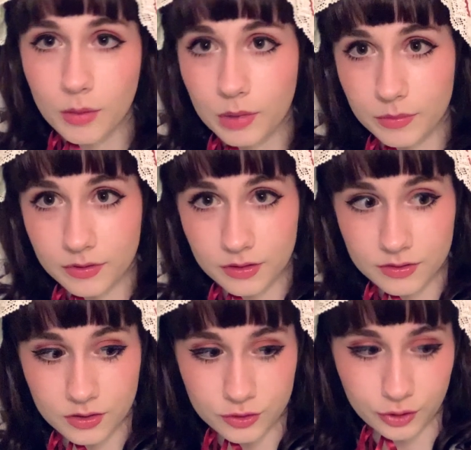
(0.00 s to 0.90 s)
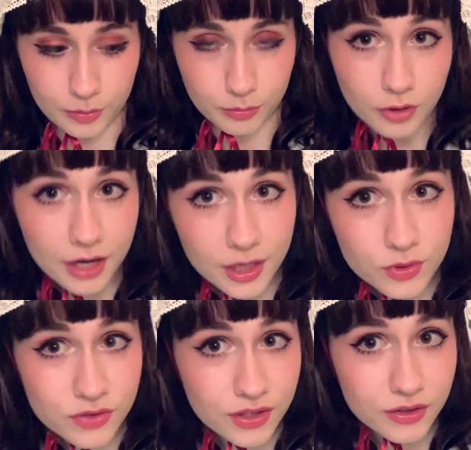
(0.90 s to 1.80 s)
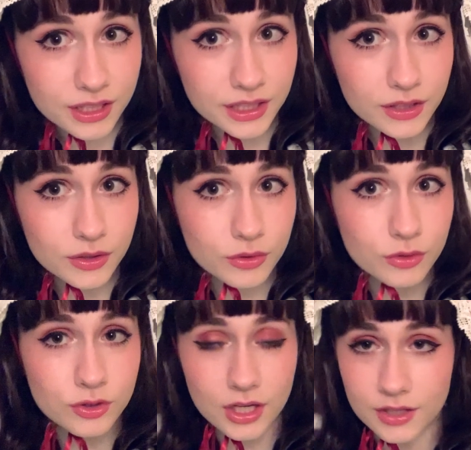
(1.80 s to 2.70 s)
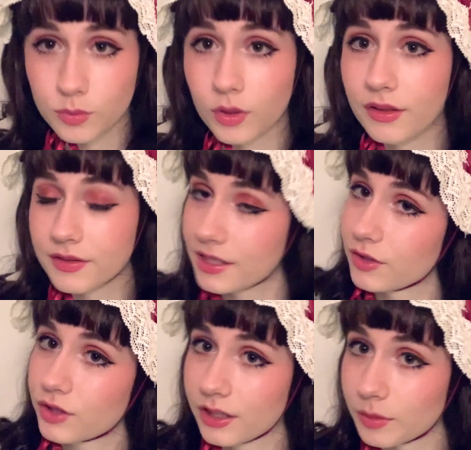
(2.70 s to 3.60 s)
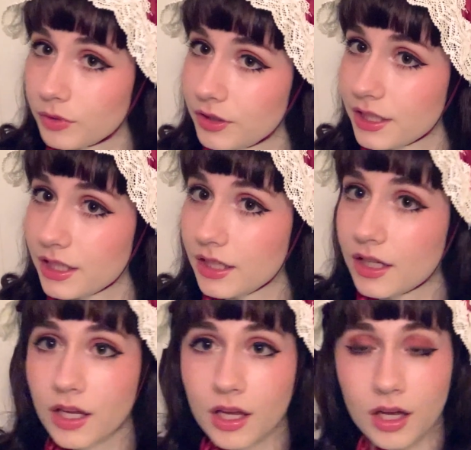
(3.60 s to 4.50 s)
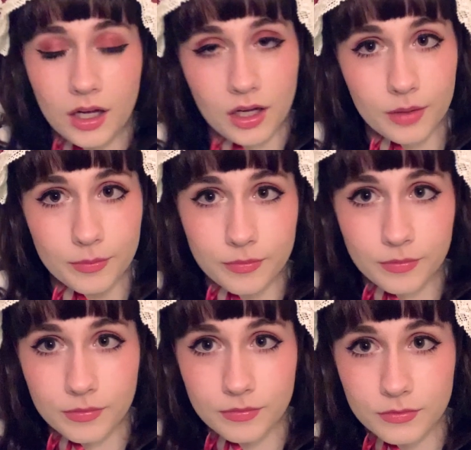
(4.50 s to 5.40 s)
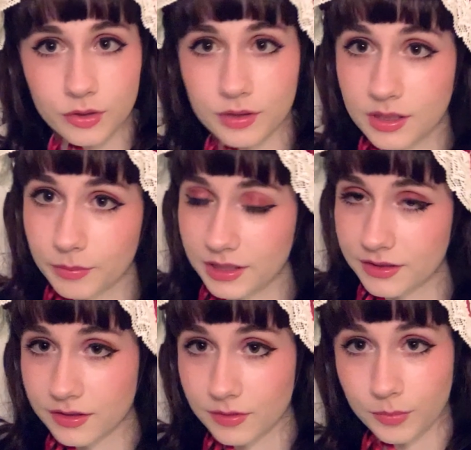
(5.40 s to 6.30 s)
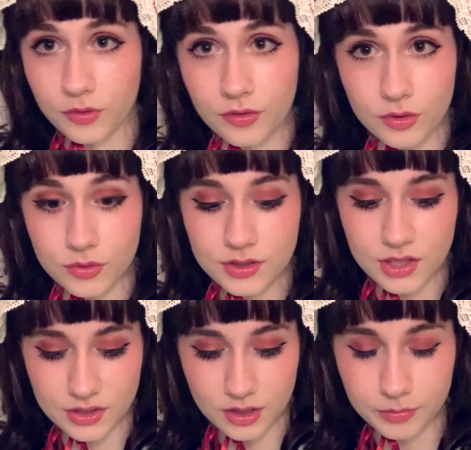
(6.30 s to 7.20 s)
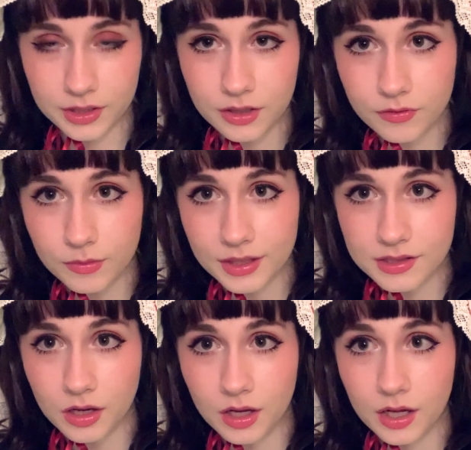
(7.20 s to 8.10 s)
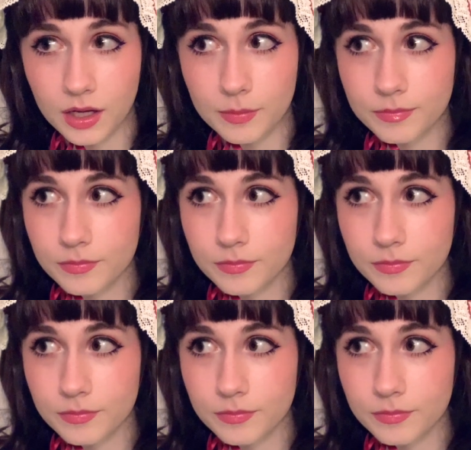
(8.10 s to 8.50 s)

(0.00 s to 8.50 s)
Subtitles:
Maybe the Starshine Bright was very huge, as well as Angelic Pretty, showing some pieces of both of those things up here from that time.